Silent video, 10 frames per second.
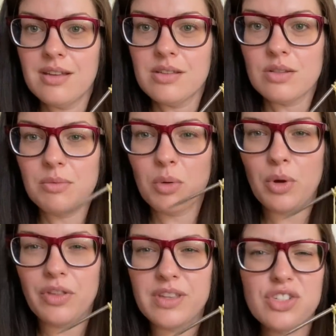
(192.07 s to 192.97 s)
So I'm gonna
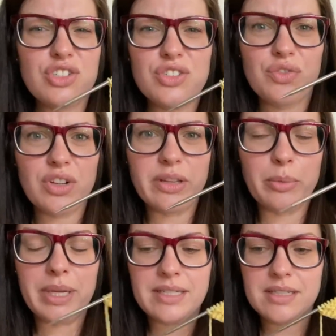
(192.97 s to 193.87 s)
work on this just for a little
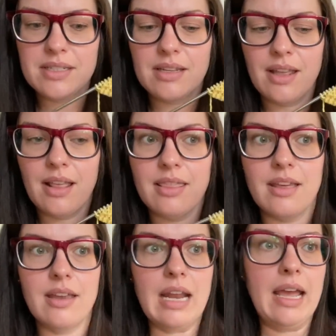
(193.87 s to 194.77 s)
bit, and
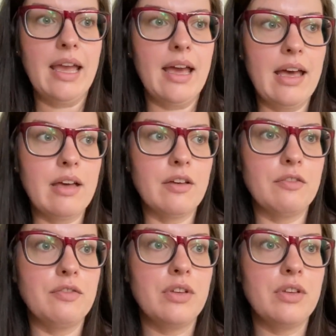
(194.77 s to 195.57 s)
then I have